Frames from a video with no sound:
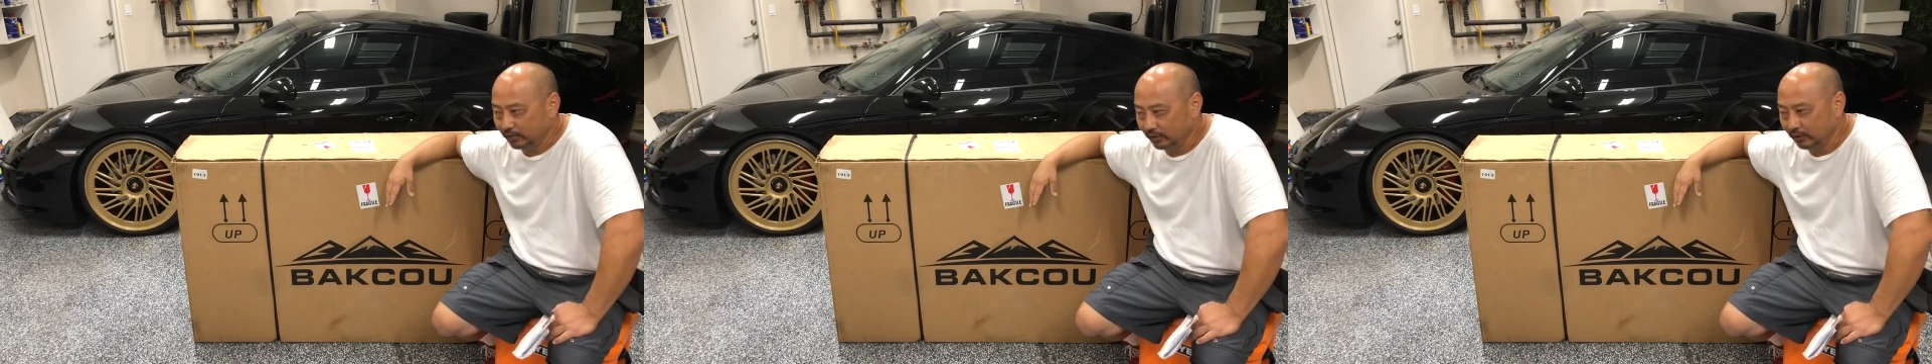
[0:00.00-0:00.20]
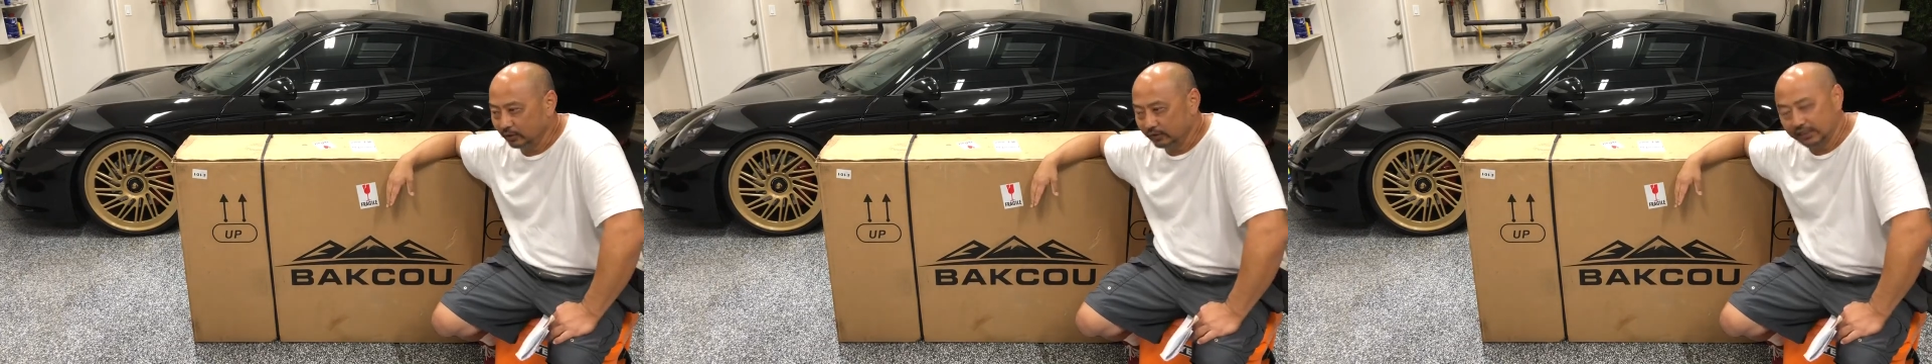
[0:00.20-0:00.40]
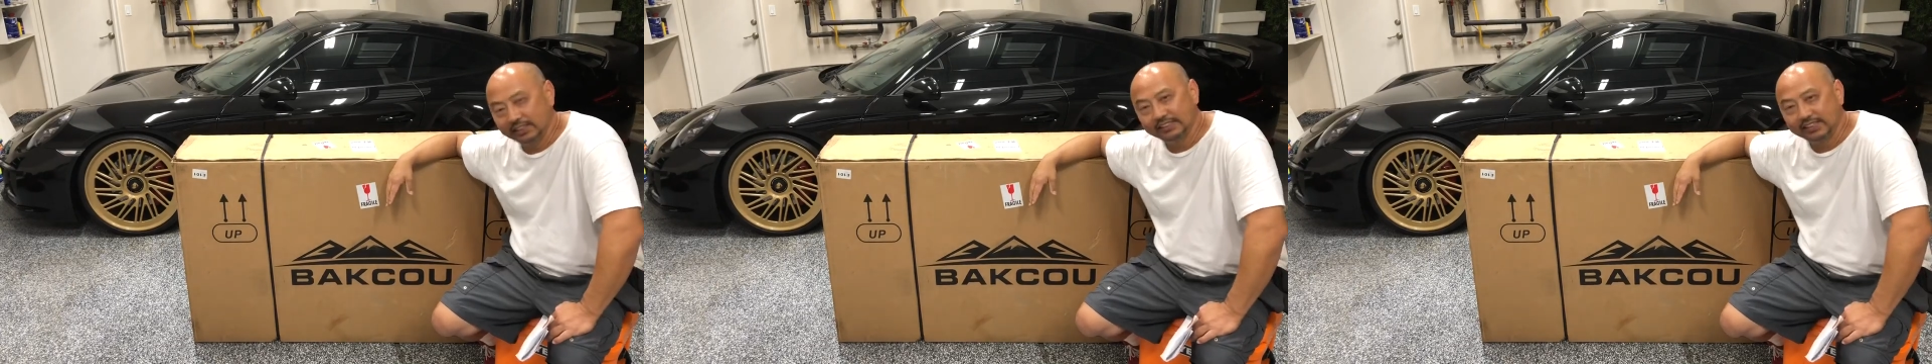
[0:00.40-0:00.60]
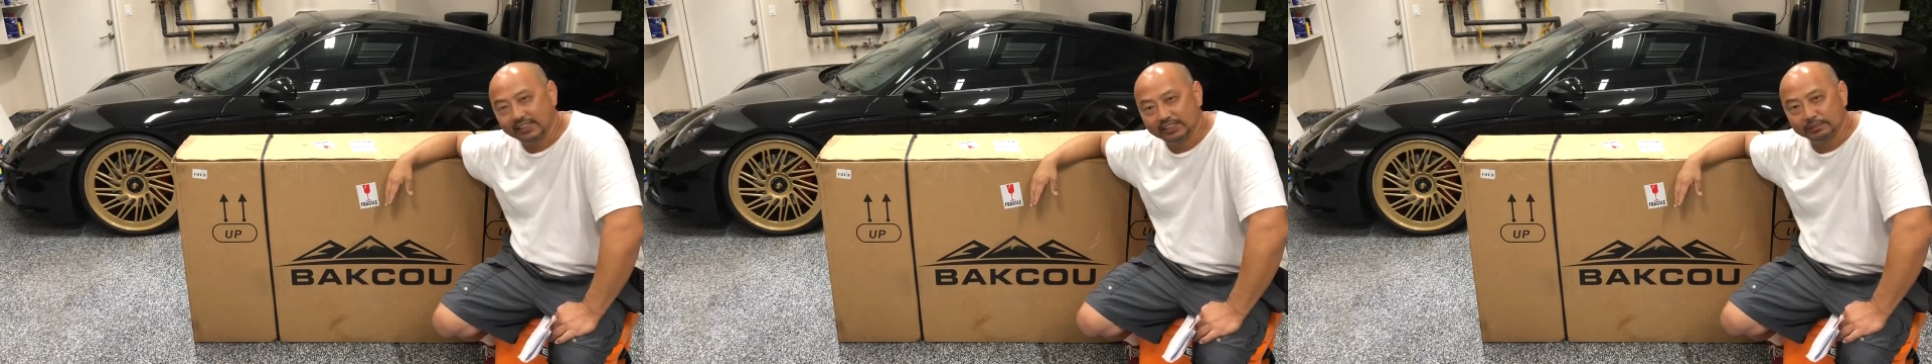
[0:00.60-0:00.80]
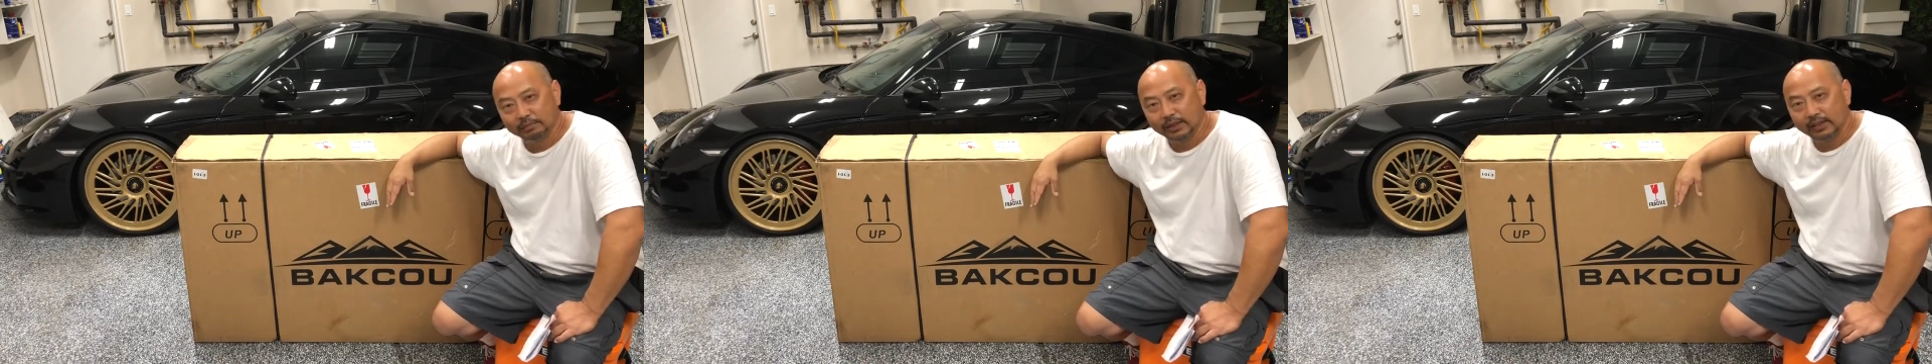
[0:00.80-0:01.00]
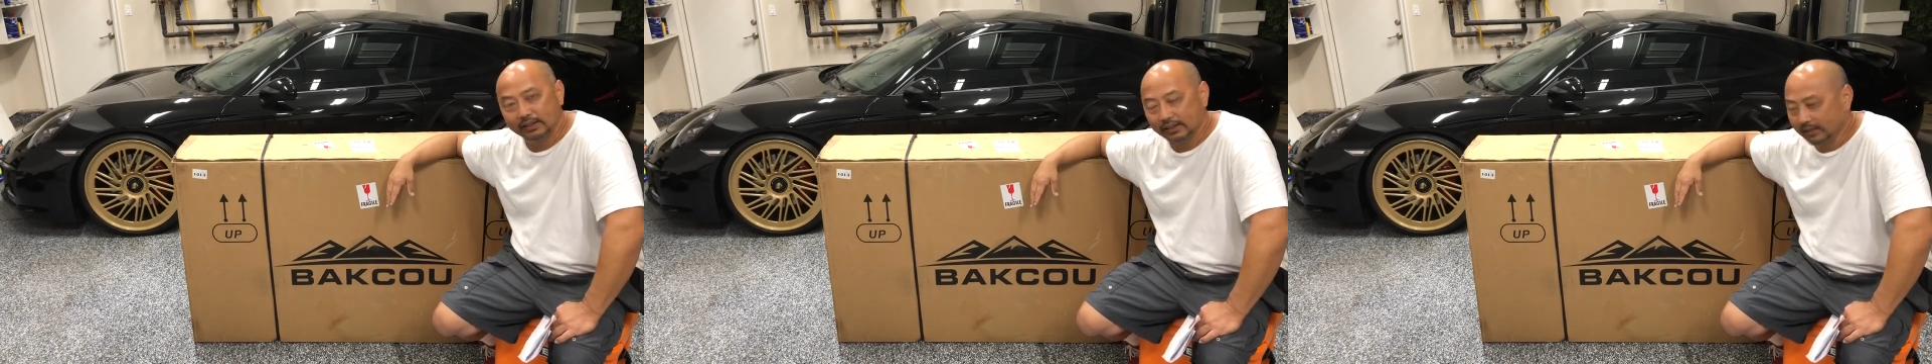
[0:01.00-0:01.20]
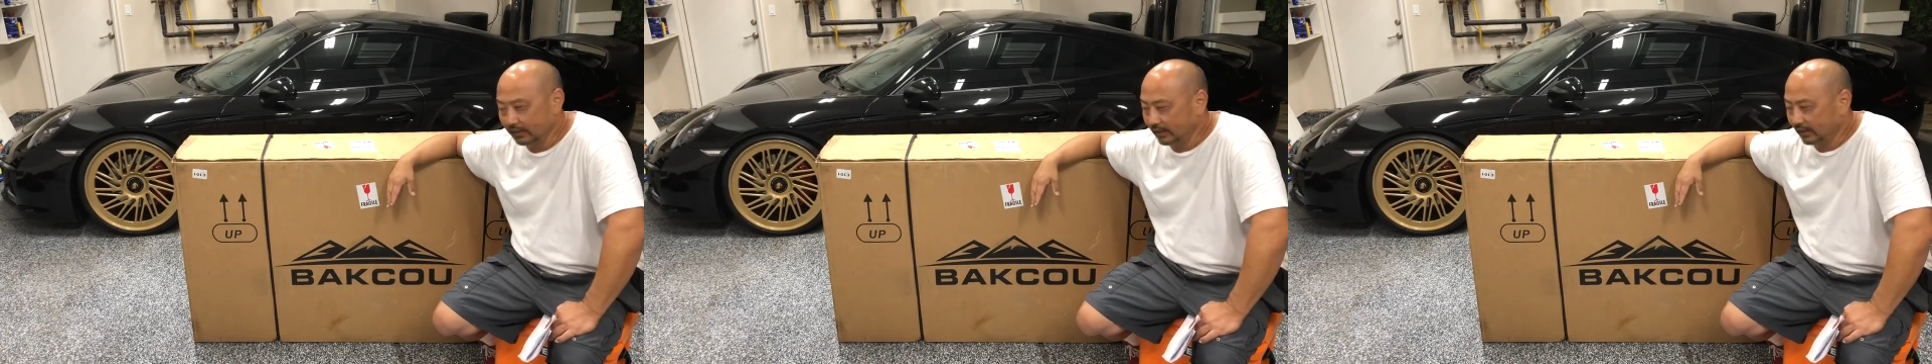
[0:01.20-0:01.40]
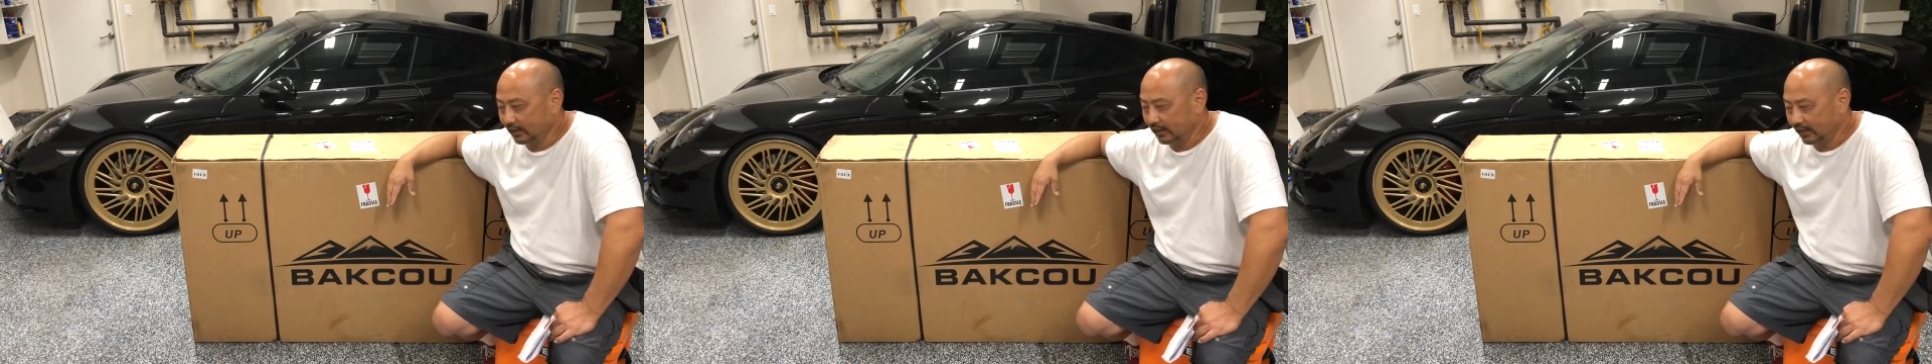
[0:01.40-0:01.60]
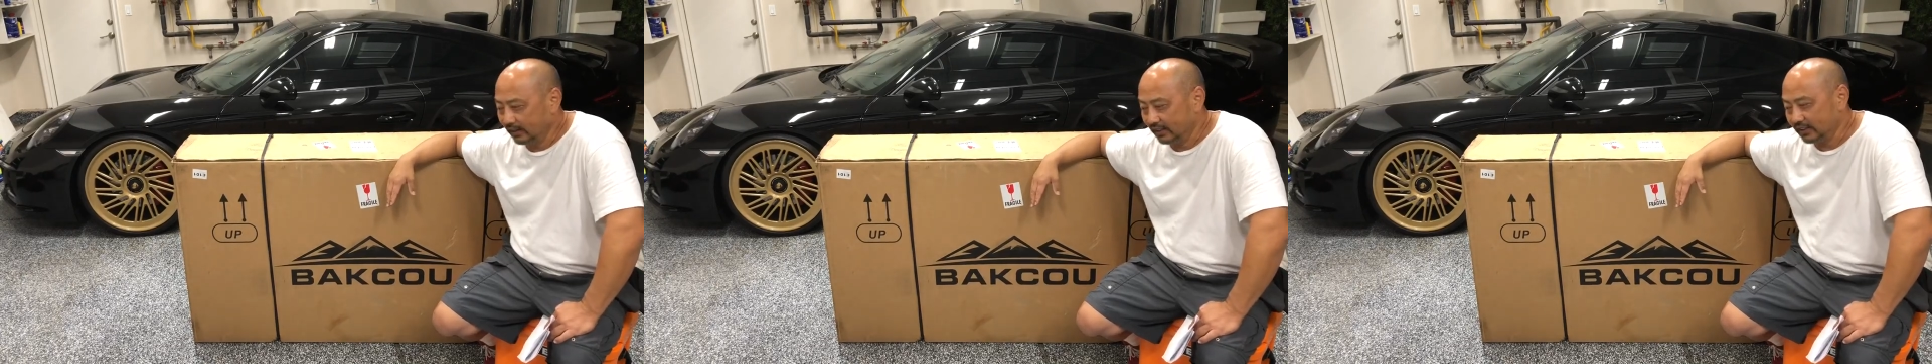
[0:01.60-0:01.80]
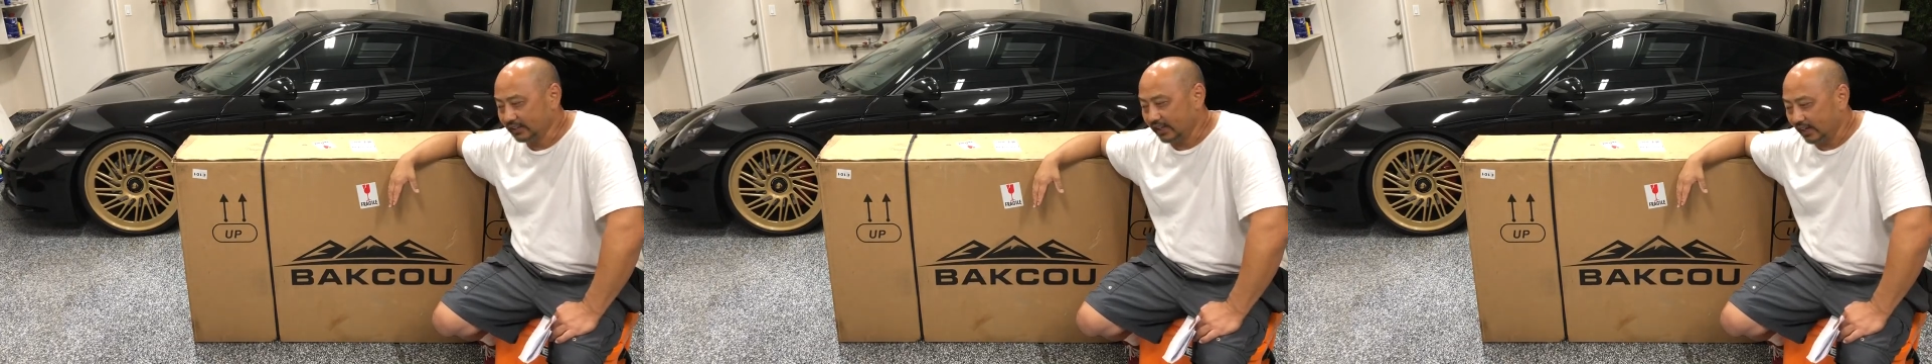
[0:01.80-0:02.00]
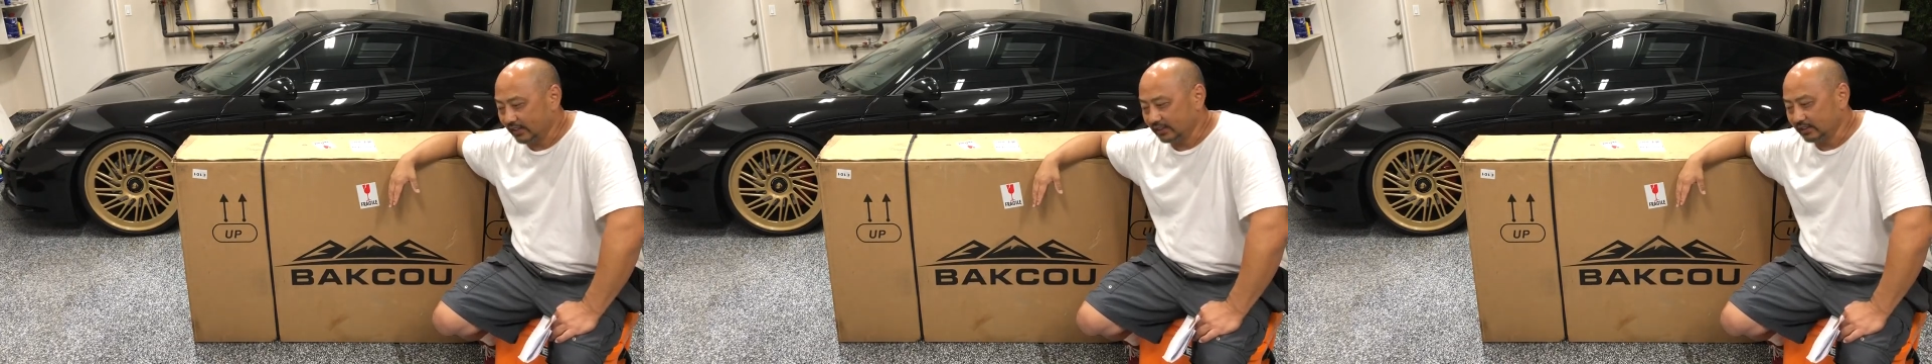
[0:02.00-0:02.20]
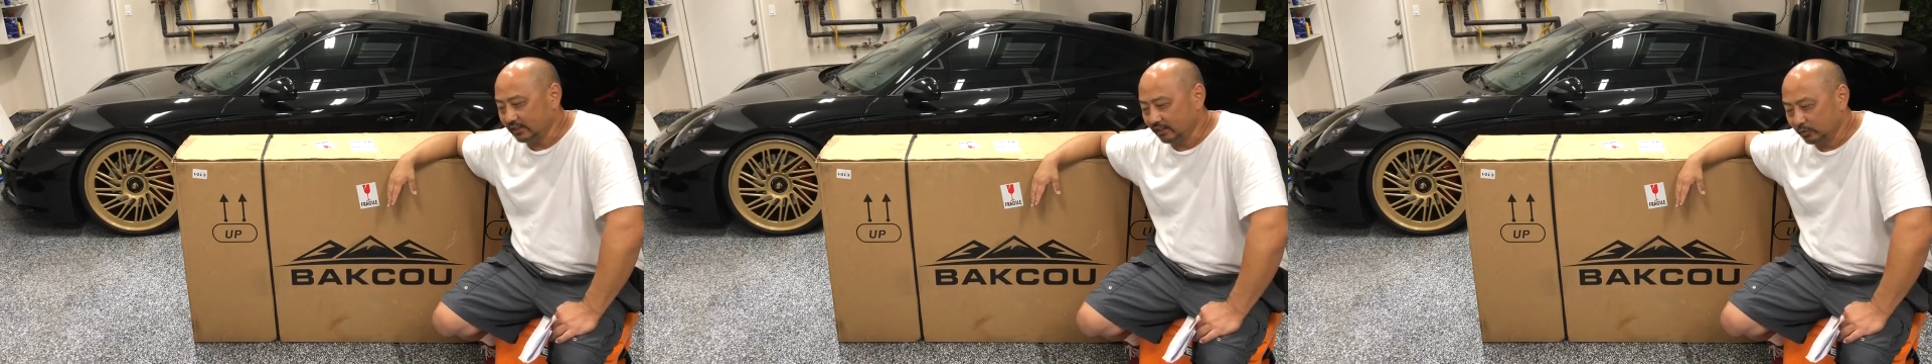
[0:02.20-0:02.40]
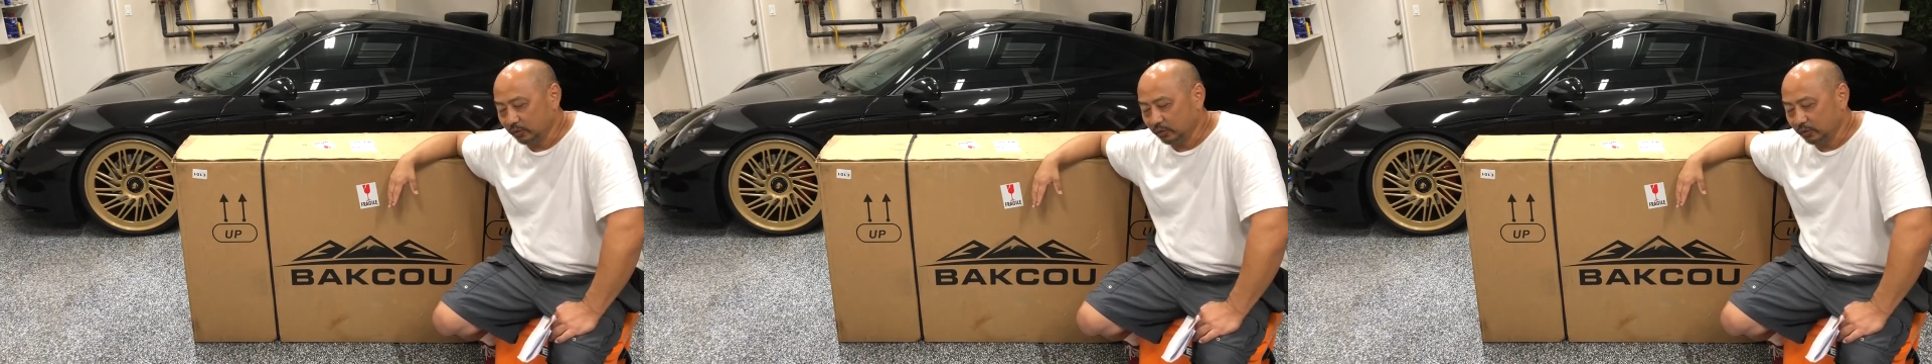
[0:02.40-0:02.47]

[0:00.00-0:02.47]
your distance, but in this case,